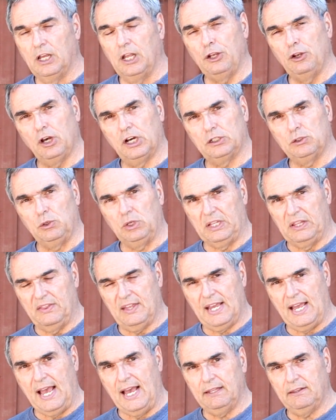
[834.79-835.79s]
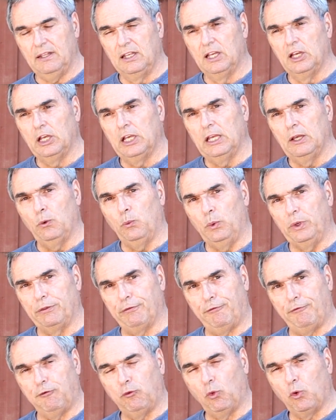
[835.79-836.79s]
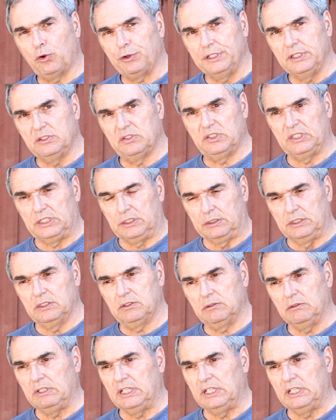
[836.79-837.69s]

And not only that, with 4 in series,